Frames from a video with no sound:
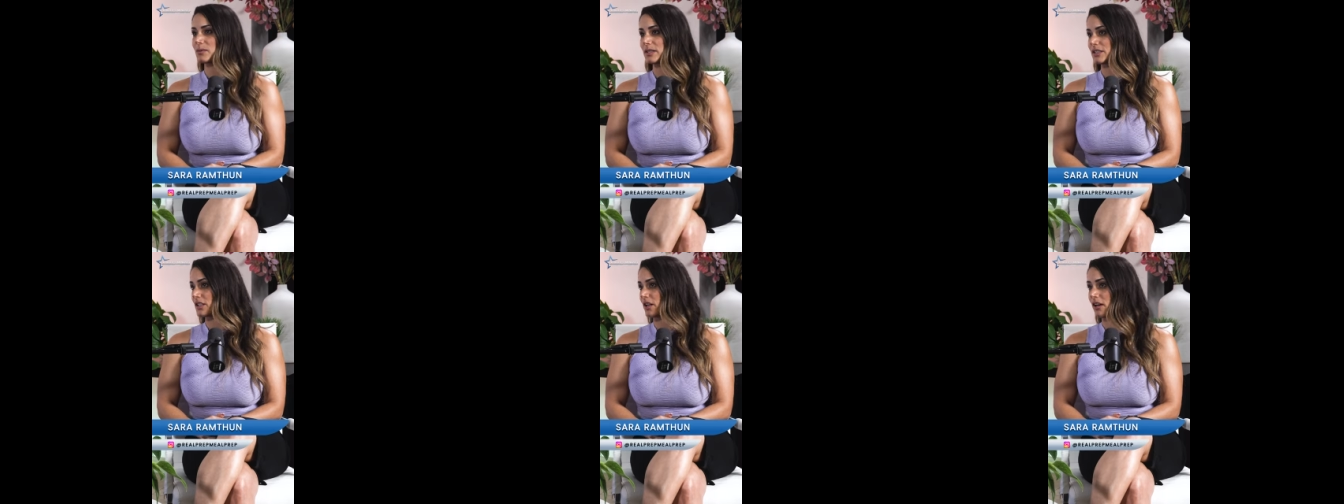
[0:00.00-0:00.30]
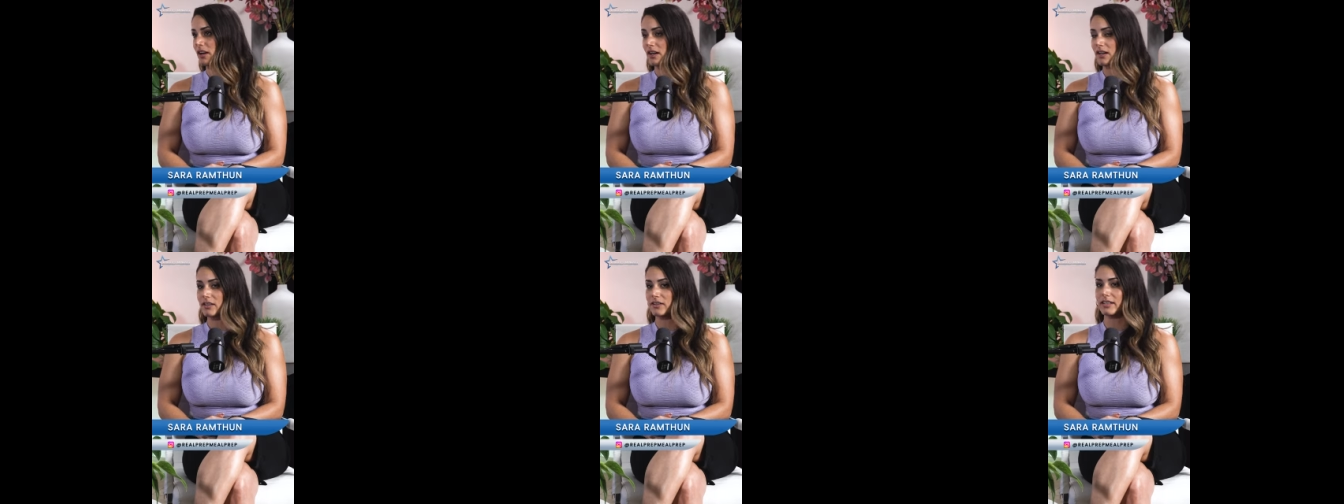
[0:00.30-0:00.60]
We
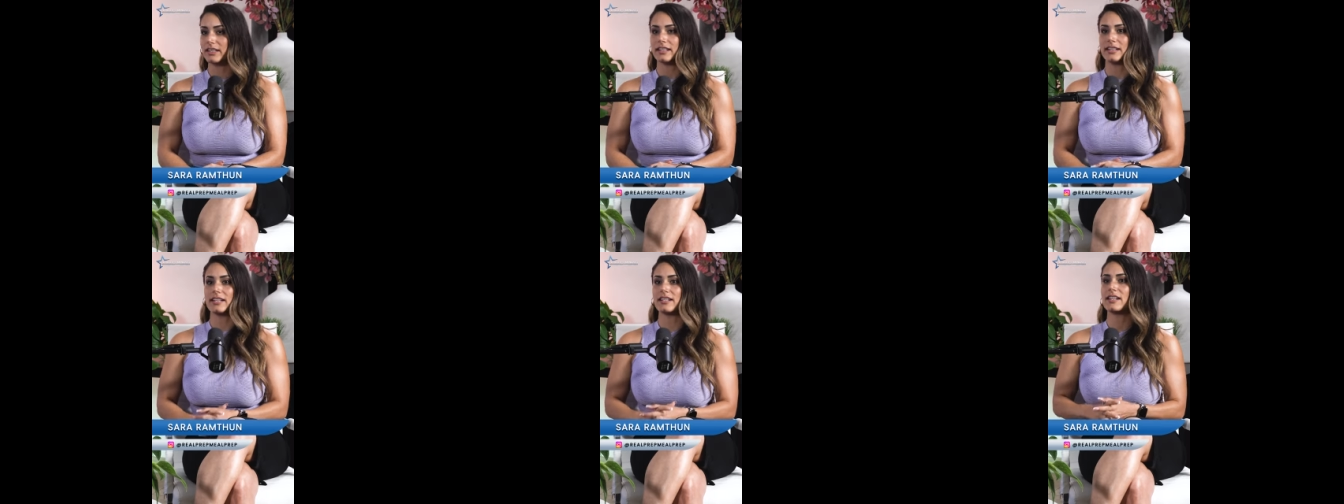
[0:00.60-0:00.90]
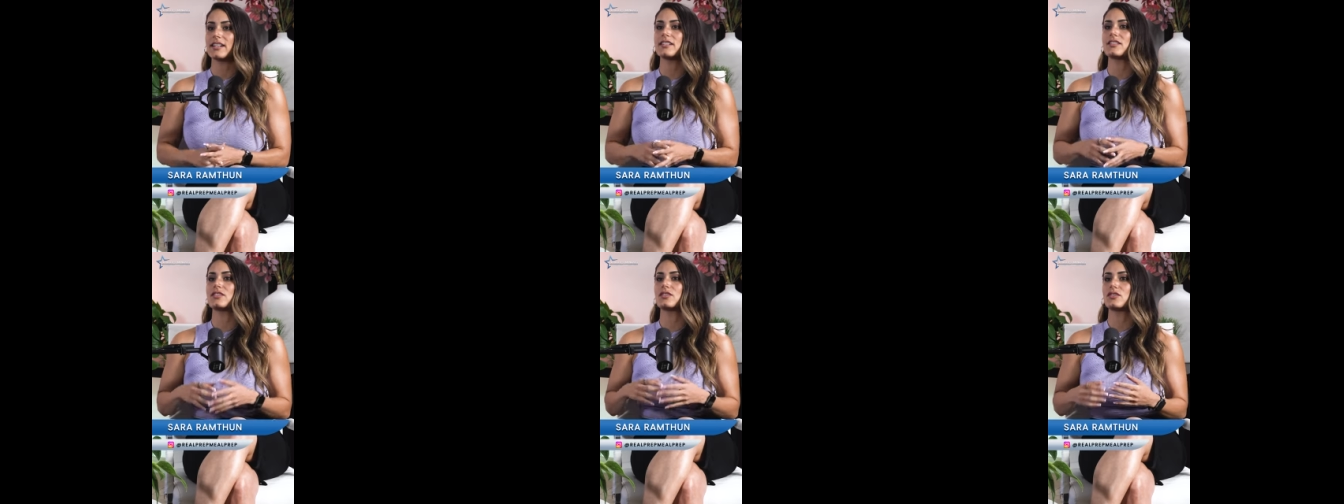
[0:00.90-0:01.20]
talk. Like it,
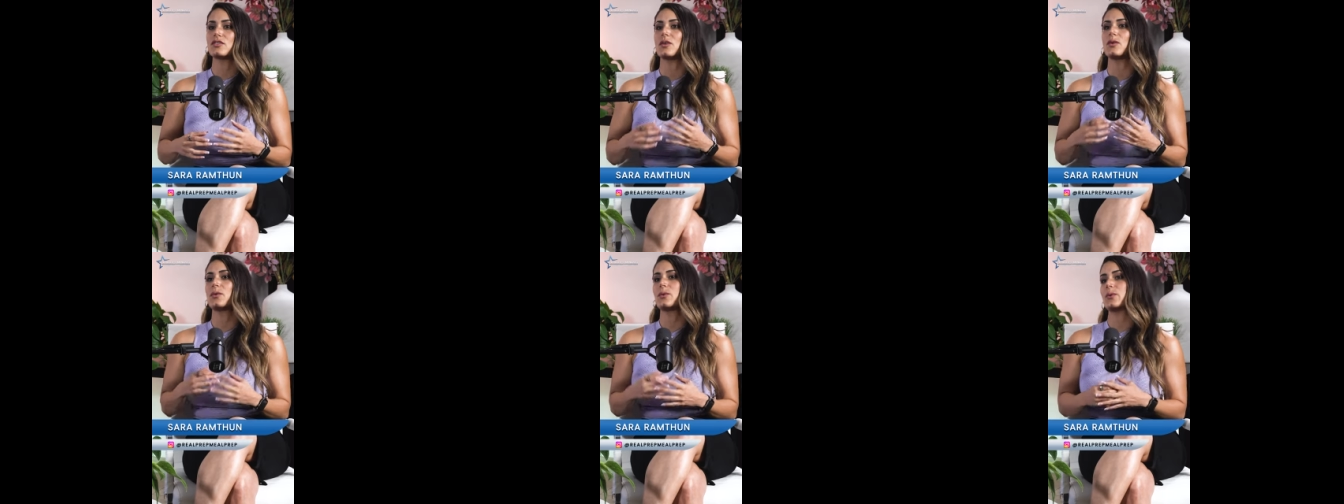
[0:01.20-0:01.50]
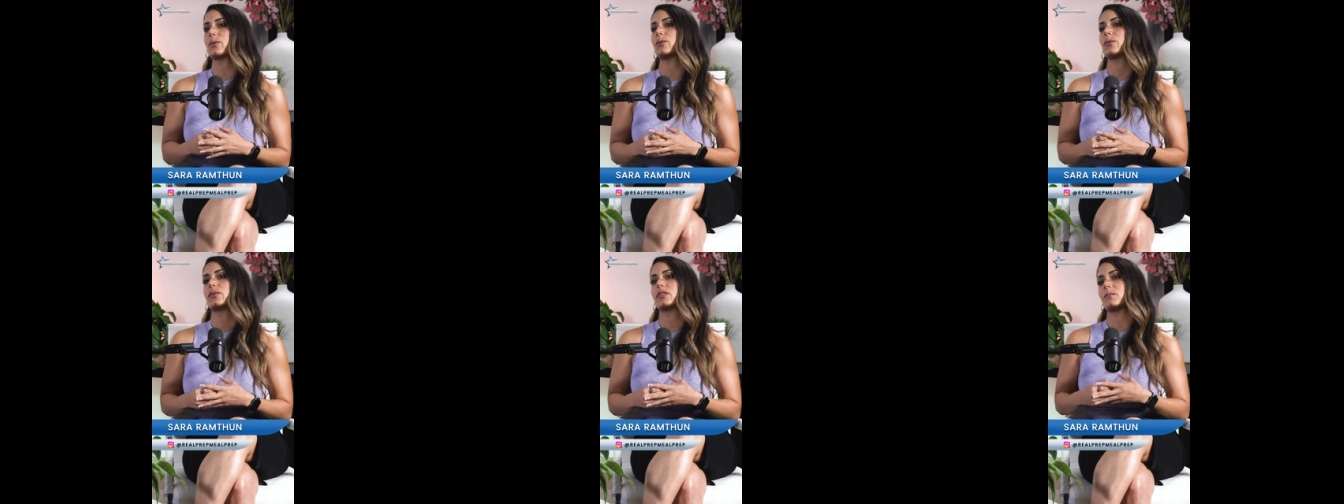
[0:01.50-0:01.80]
it's so
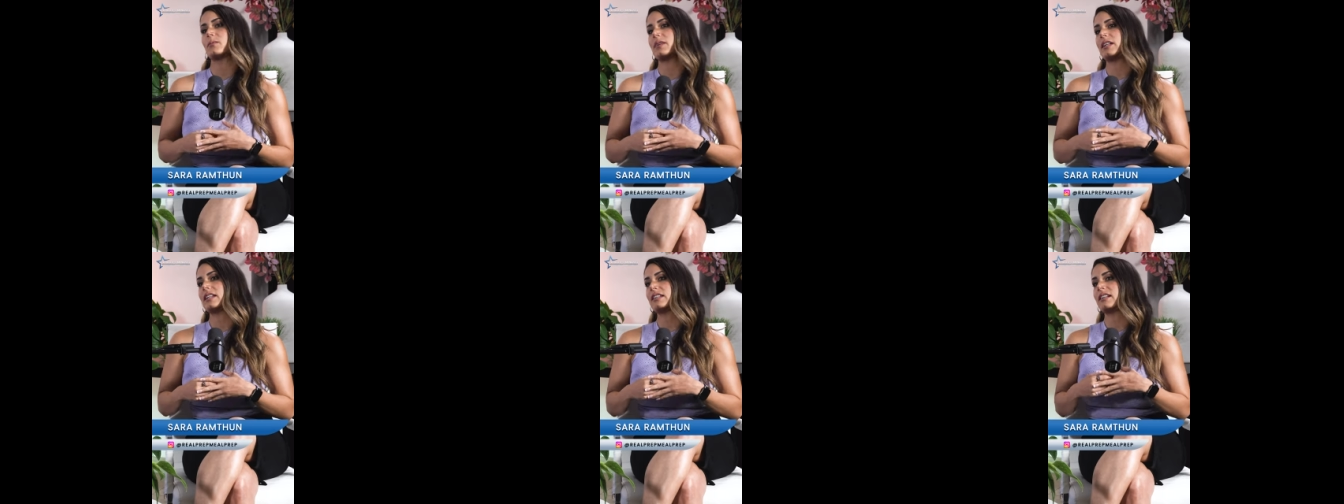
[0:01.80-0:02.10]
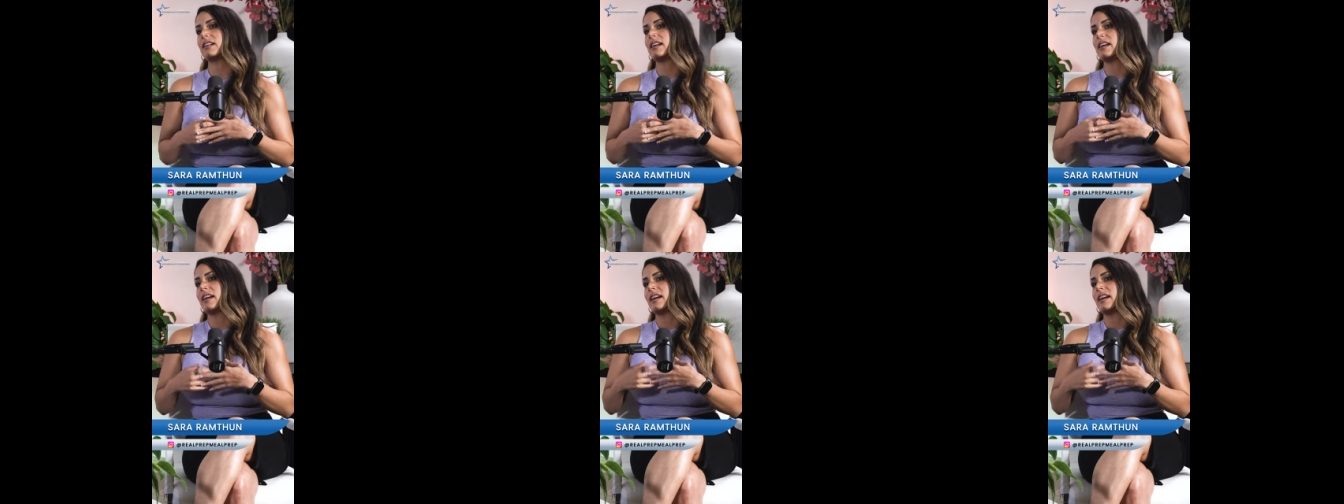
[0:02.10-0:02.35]
cool to be.